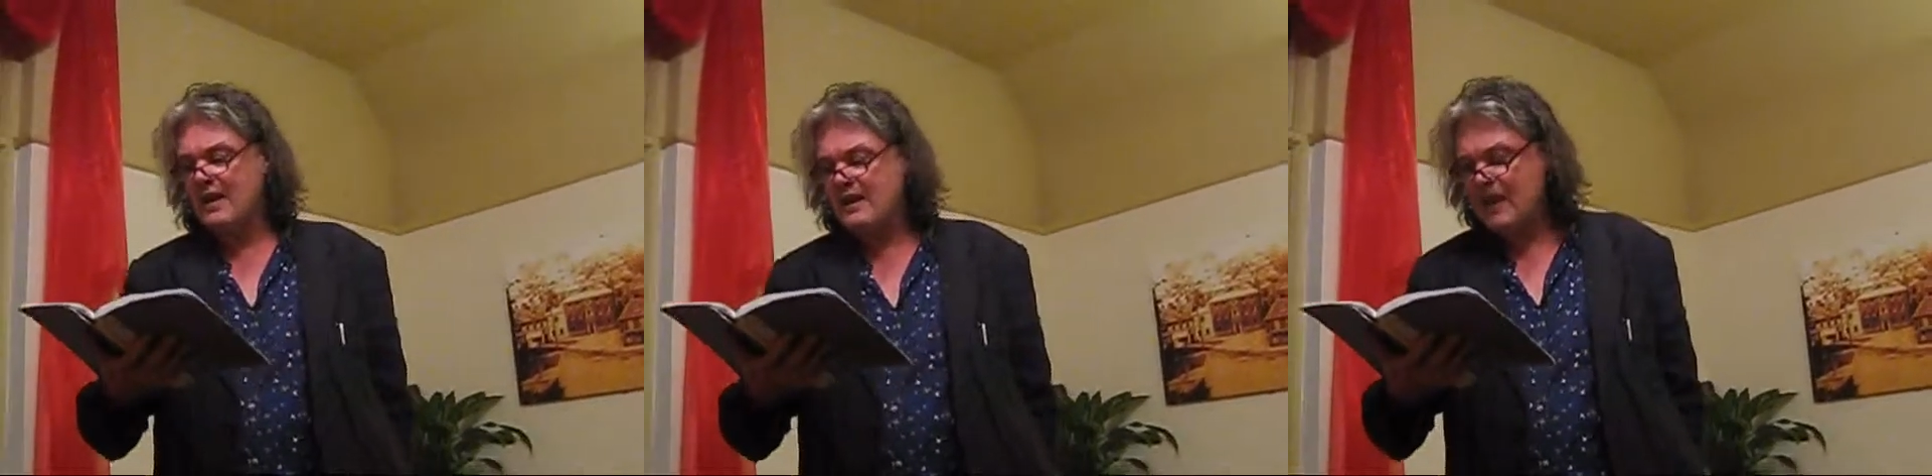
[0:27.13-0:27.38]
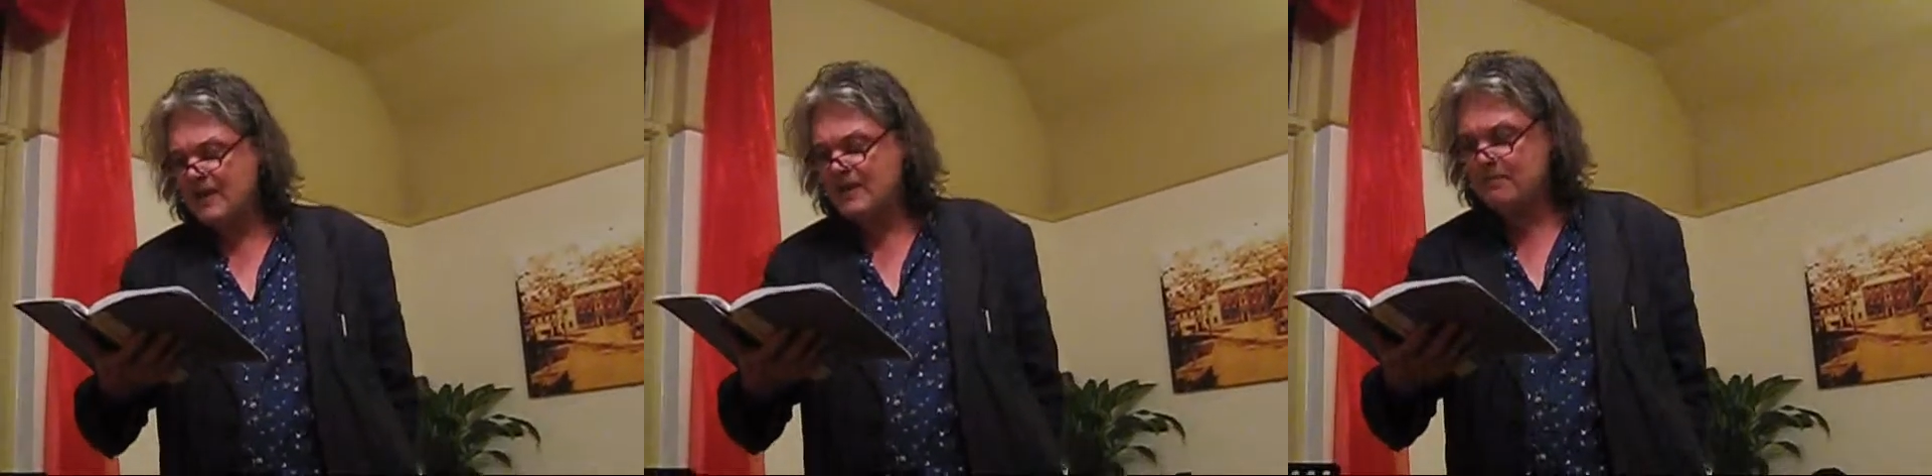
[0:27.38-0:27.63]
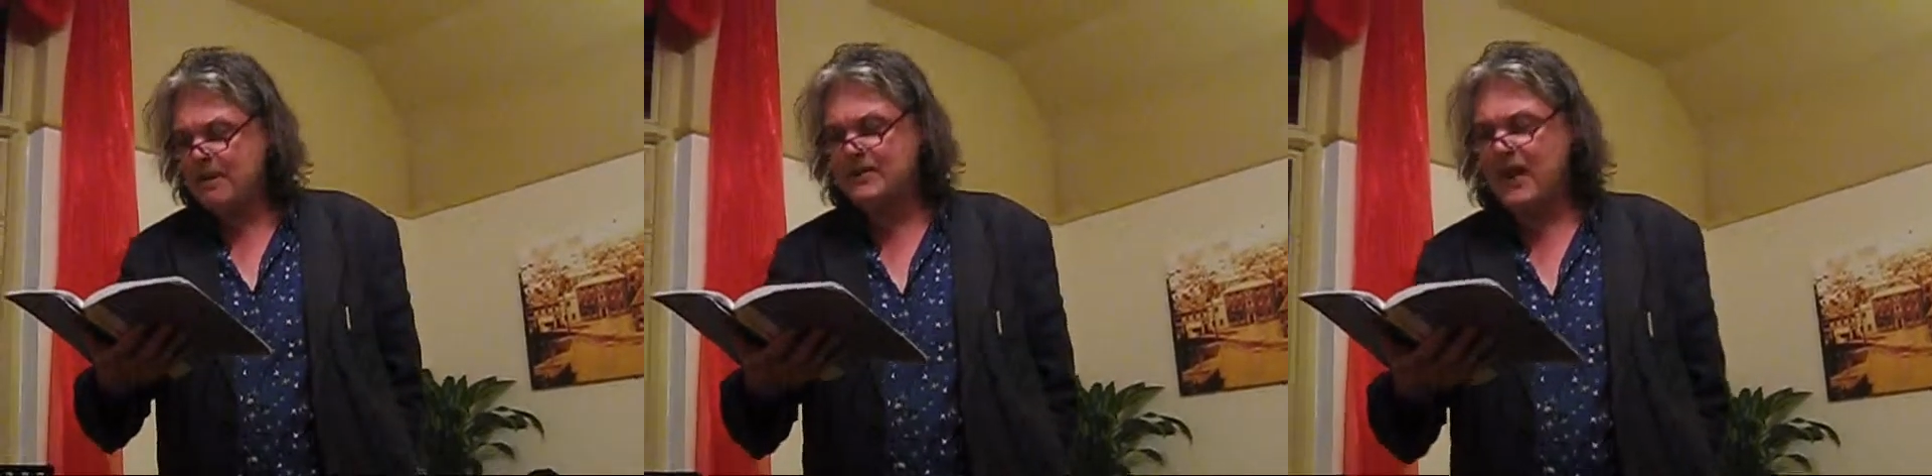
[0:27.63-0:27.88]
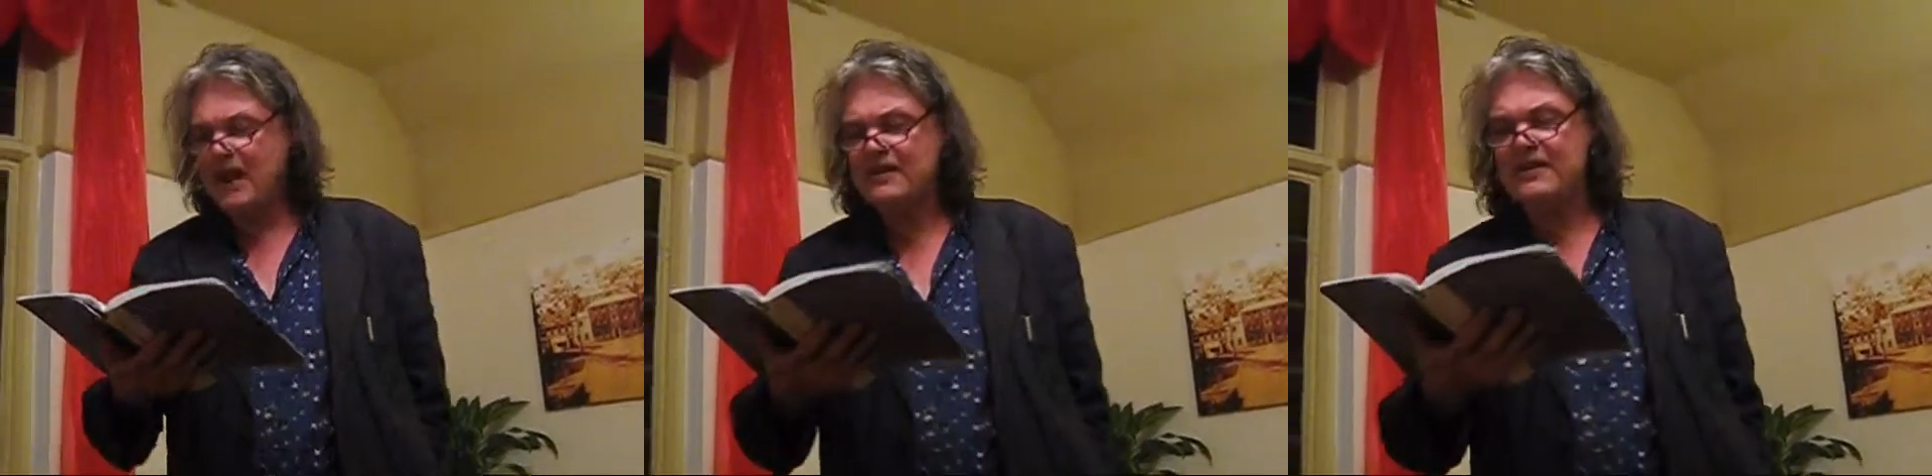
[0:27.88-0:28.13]
Yes, we
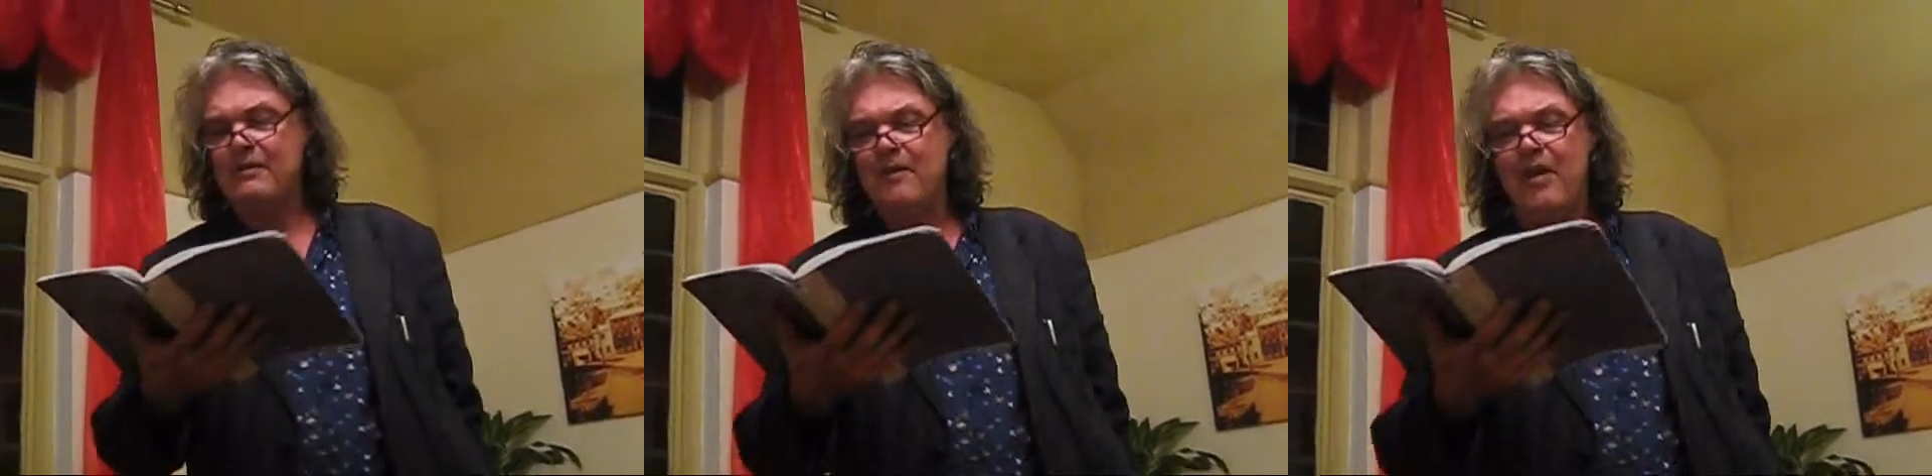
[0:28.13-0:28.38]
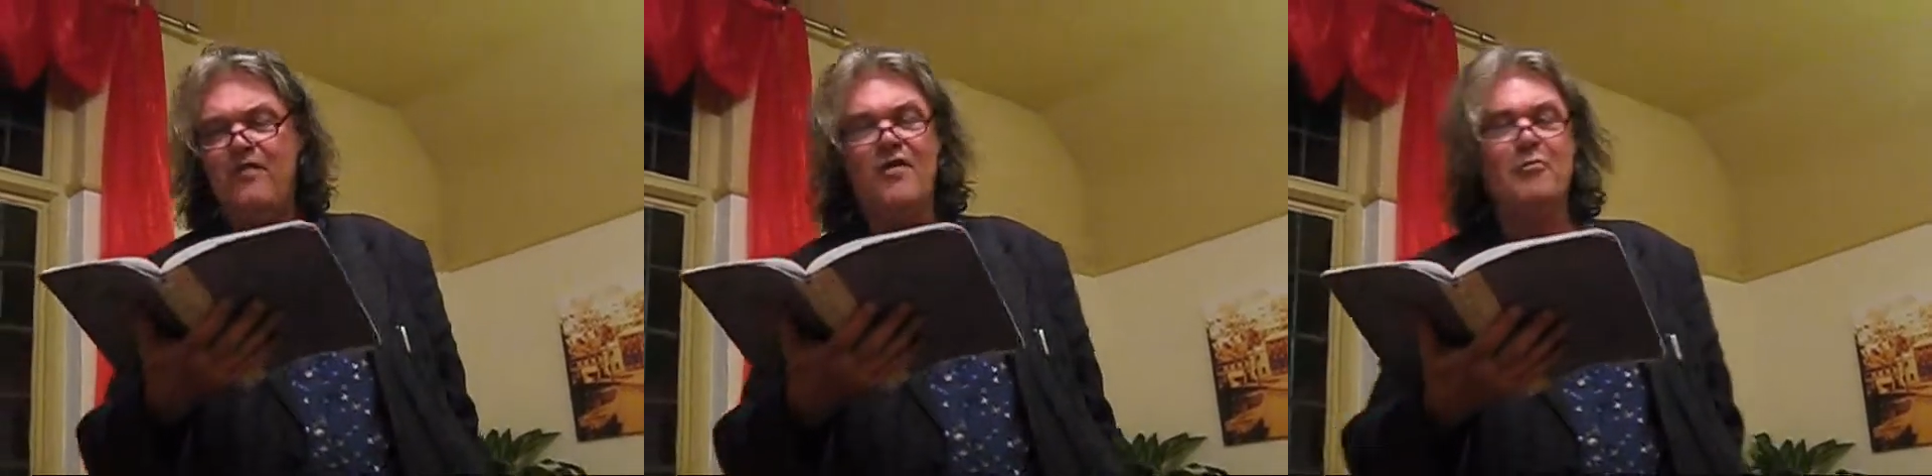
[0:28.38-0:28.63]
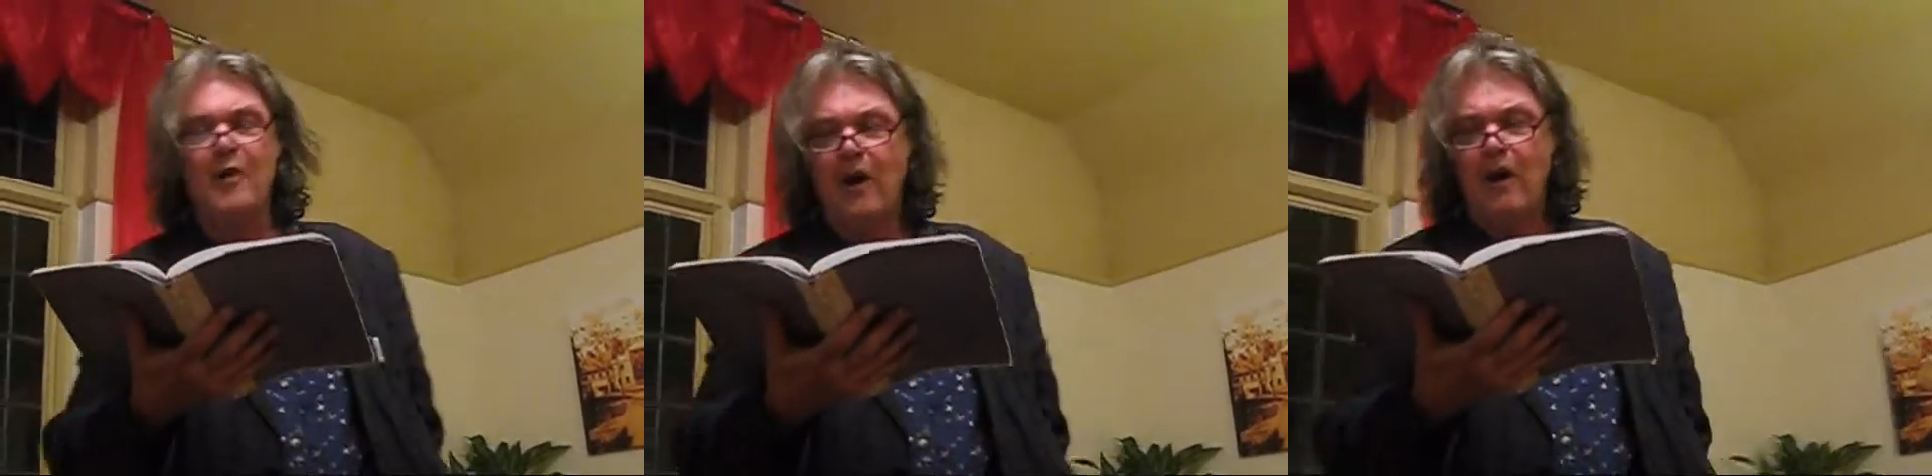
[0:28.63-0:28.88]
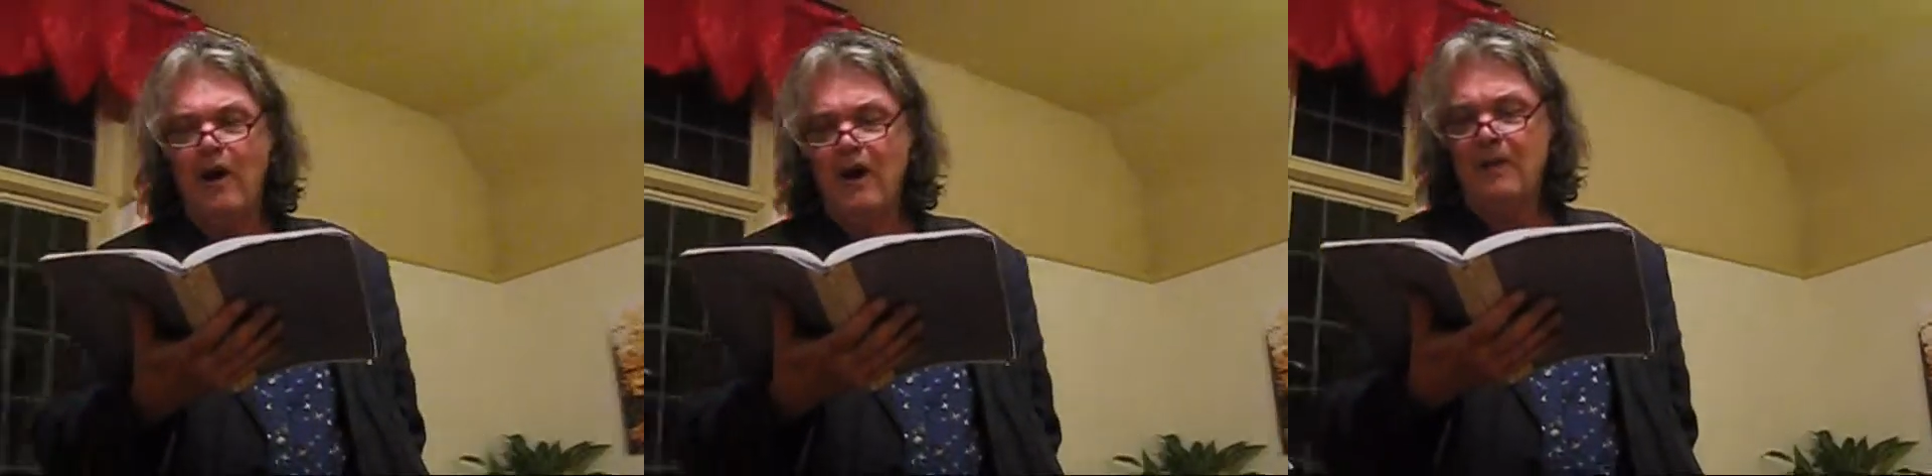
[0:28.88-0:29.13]
dance around the
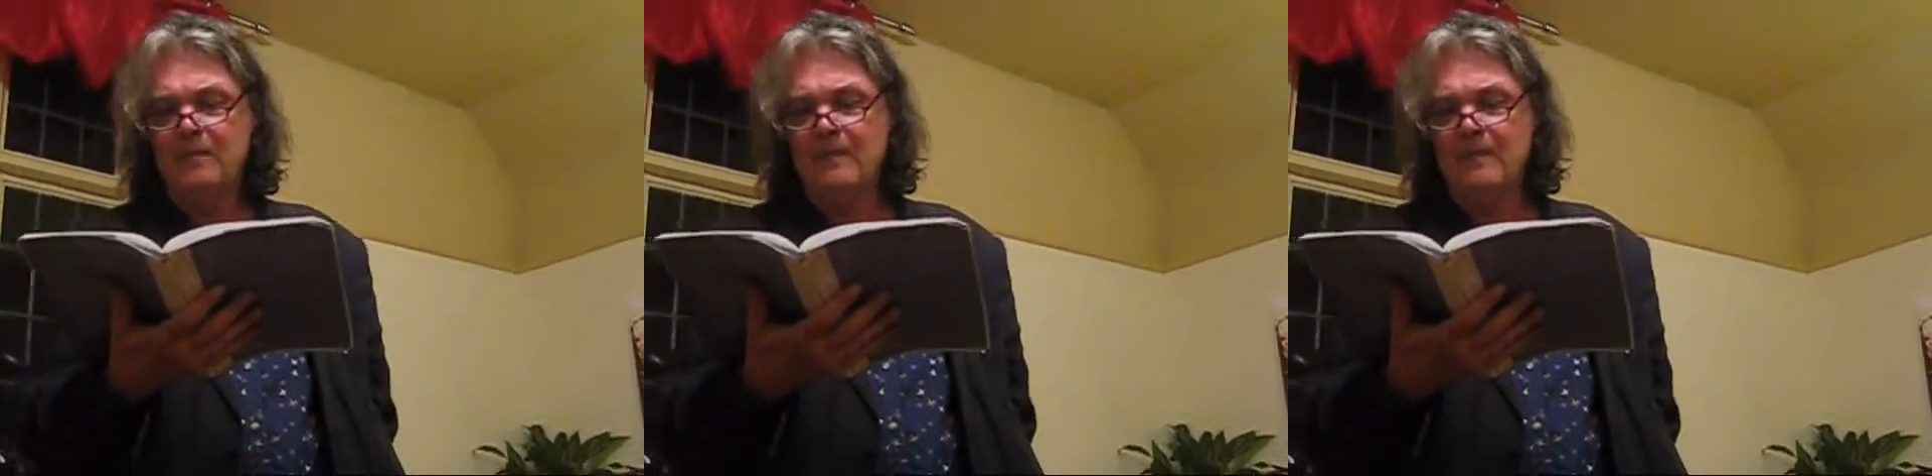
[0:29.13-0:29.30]
bar.